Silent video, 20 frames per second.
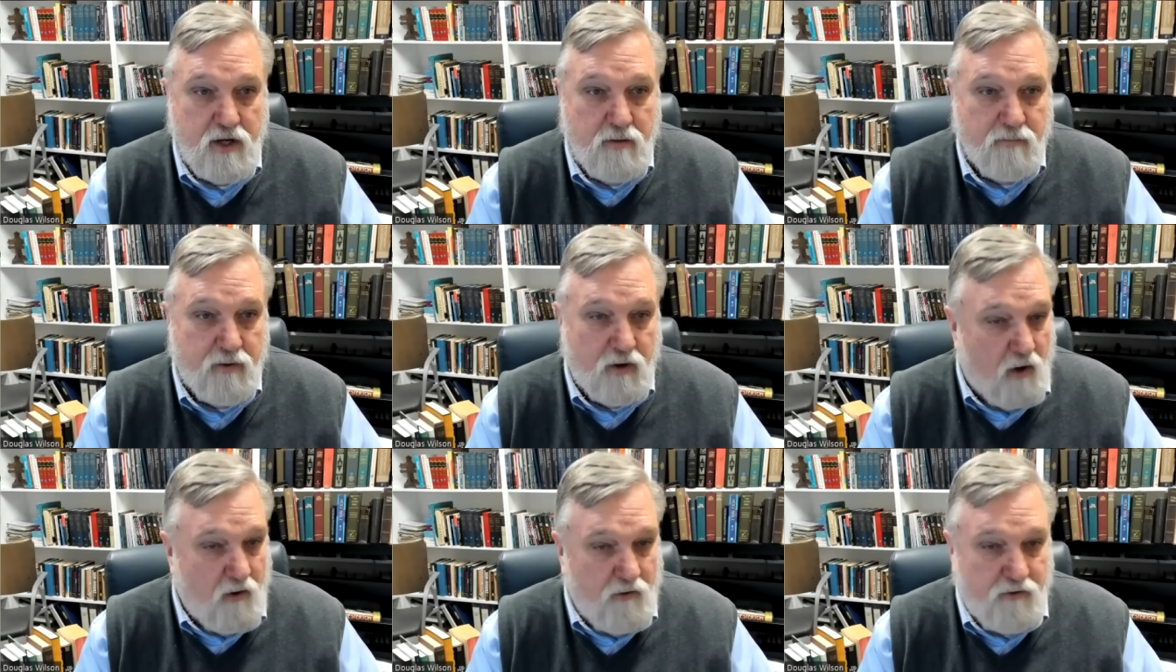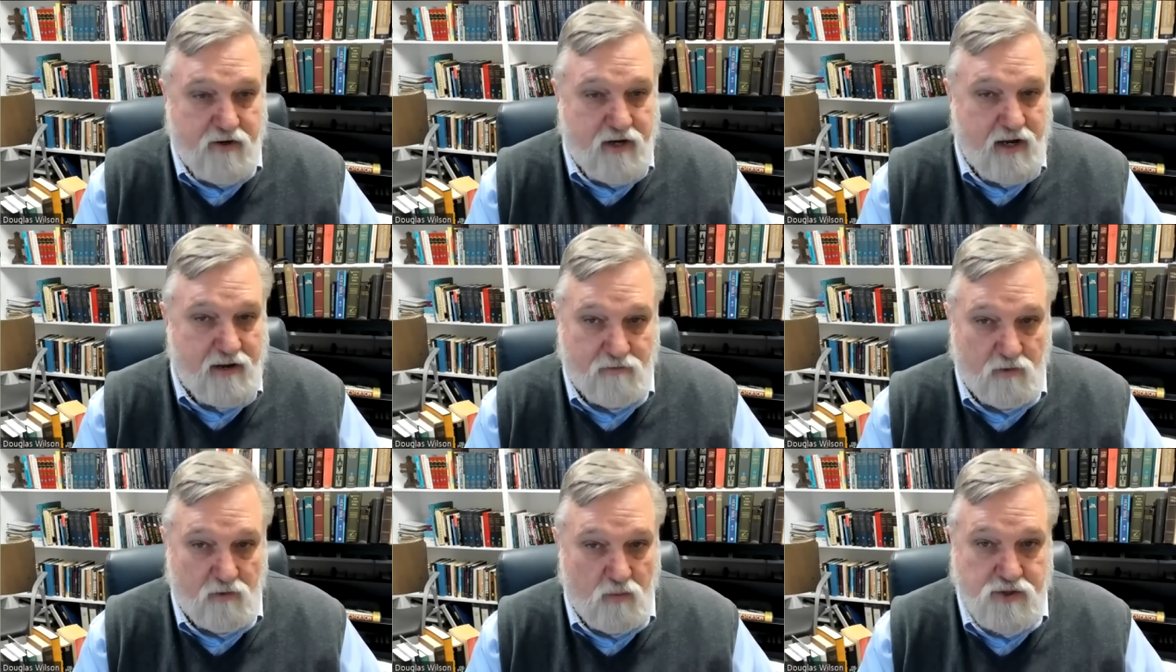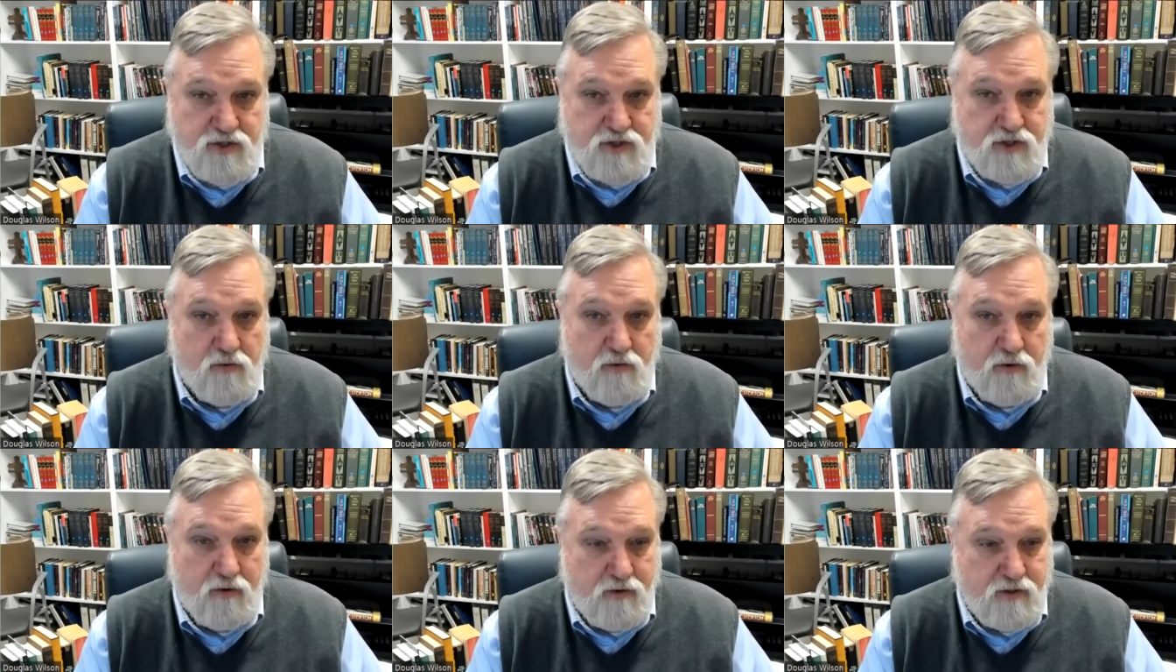but all the devil was
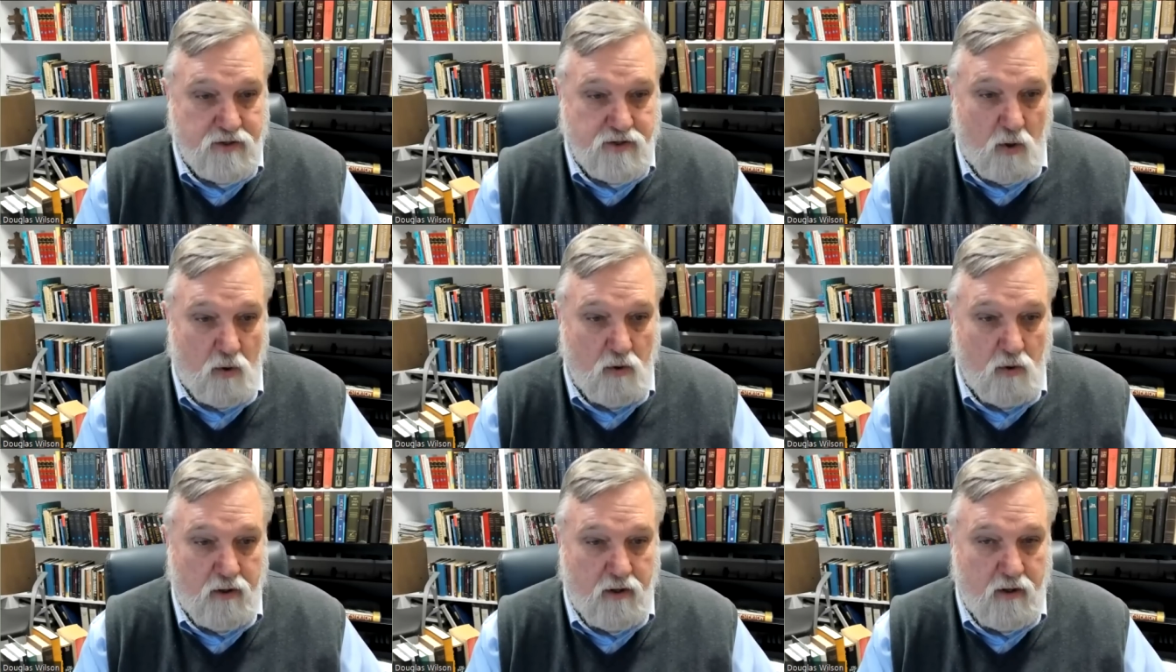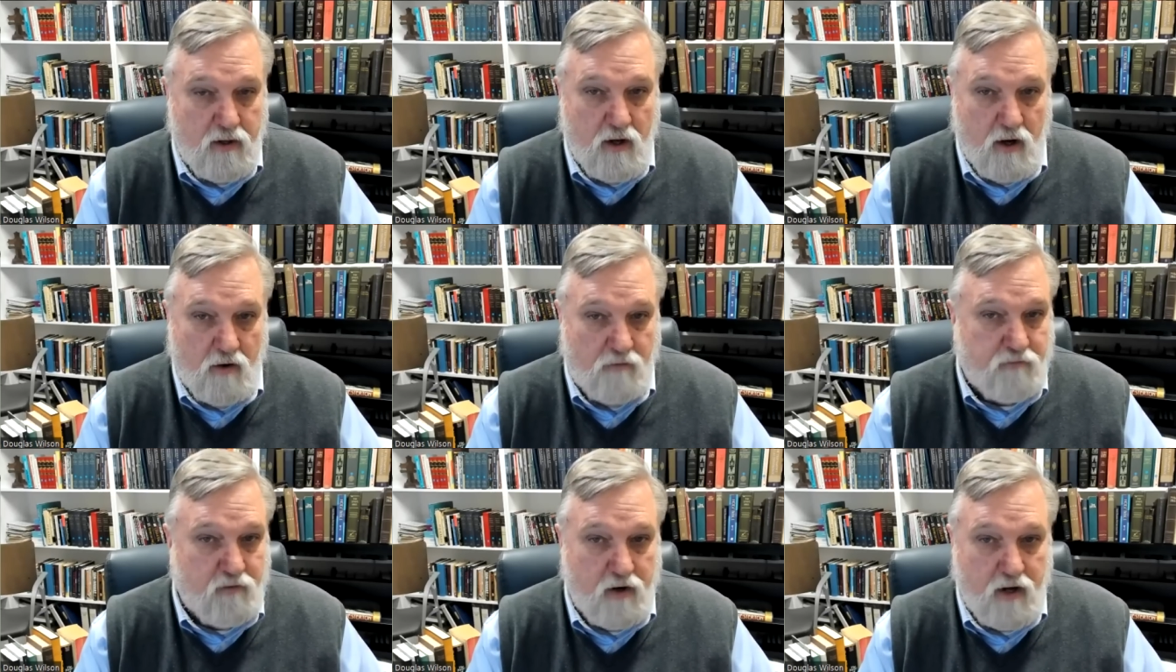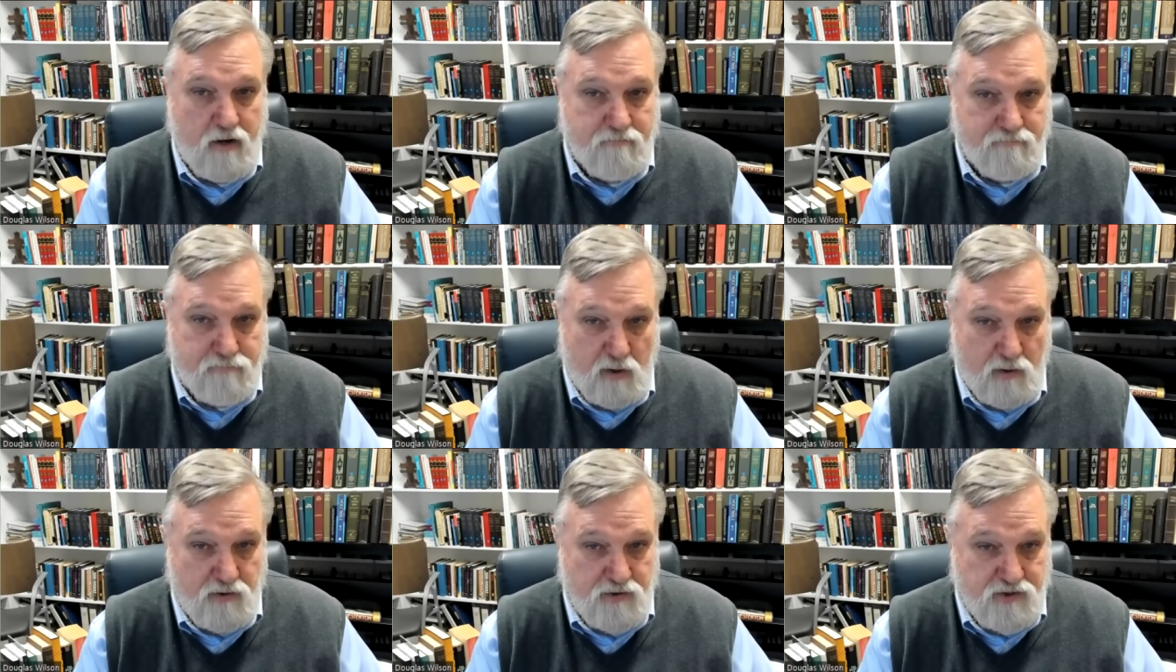doing was offering him
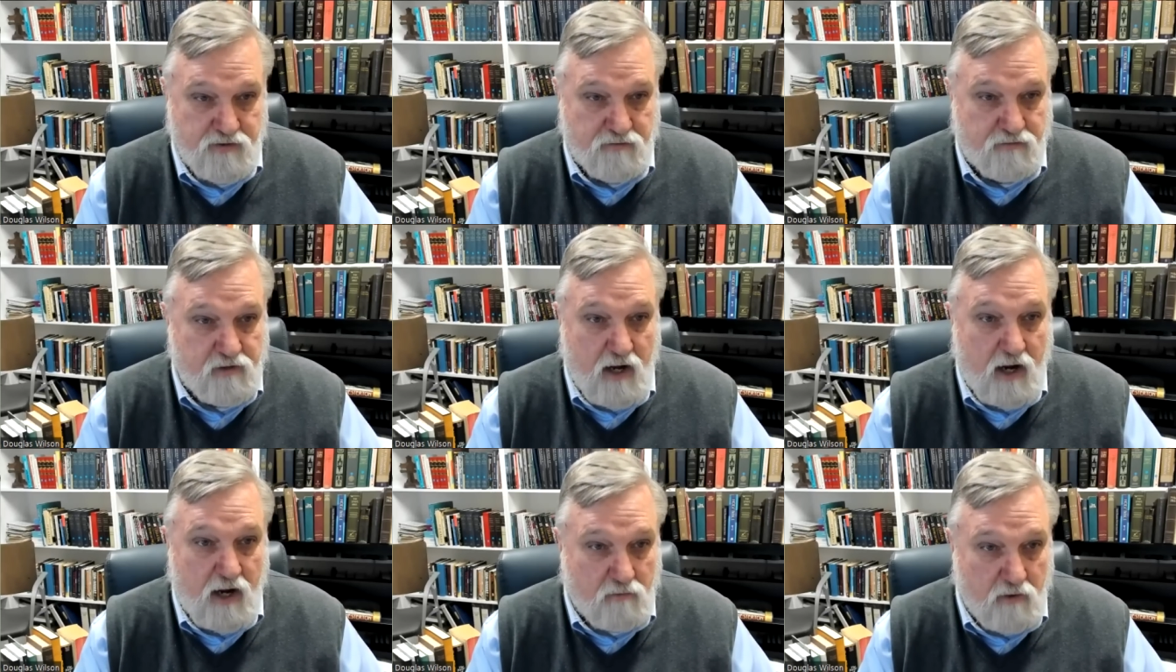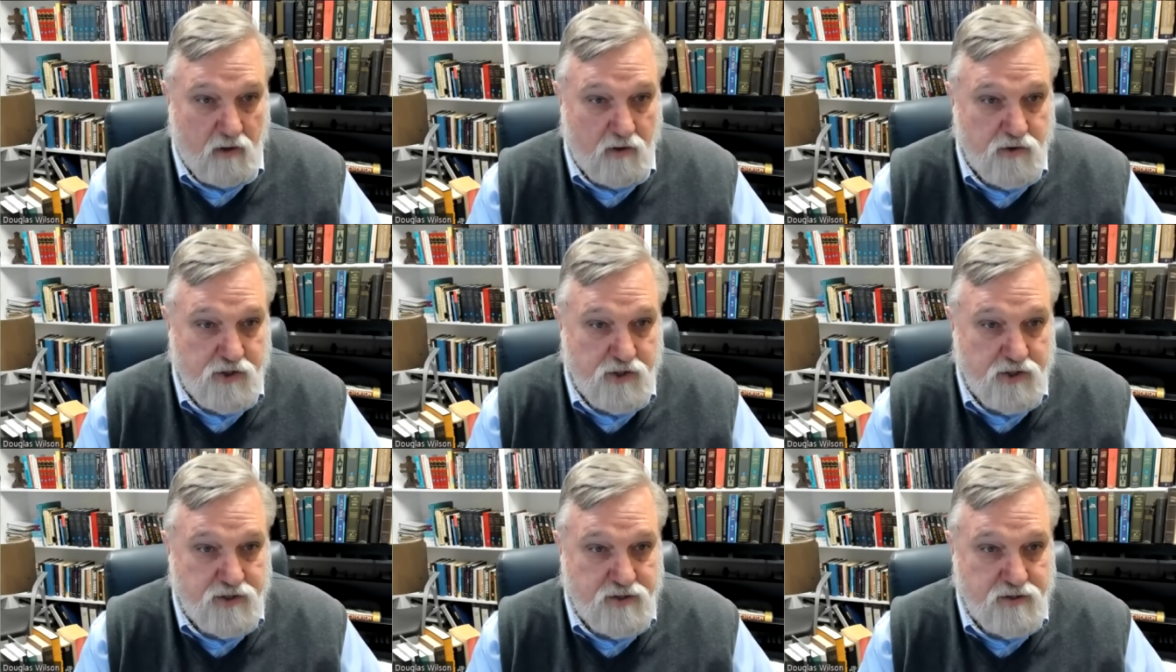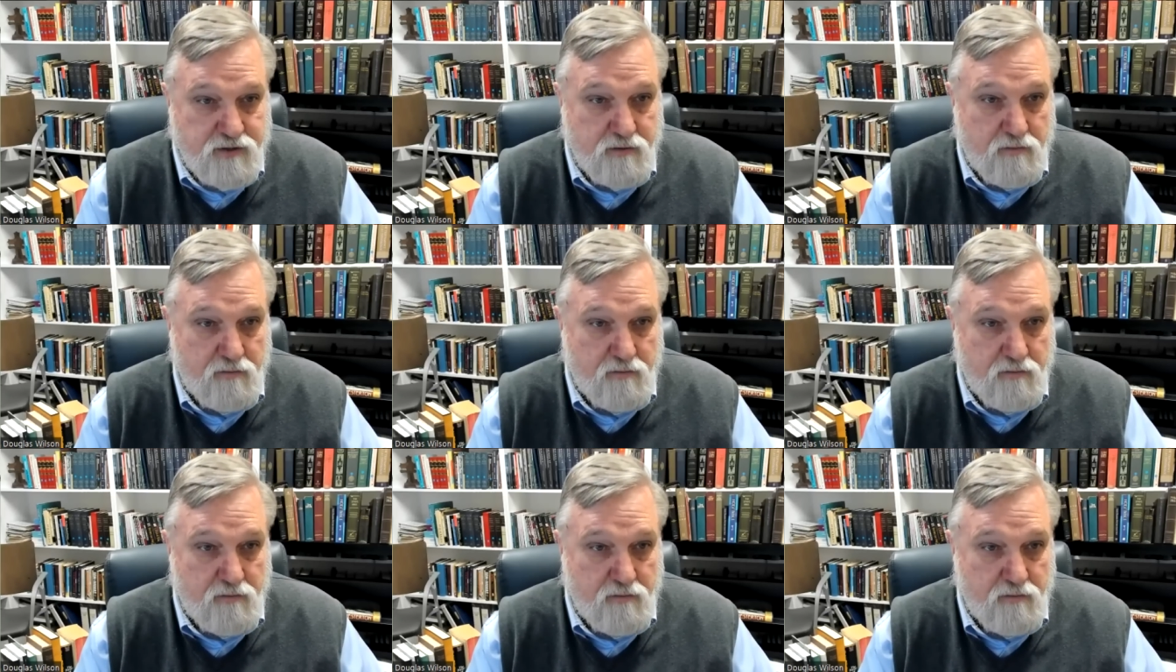bowls of cockroaches,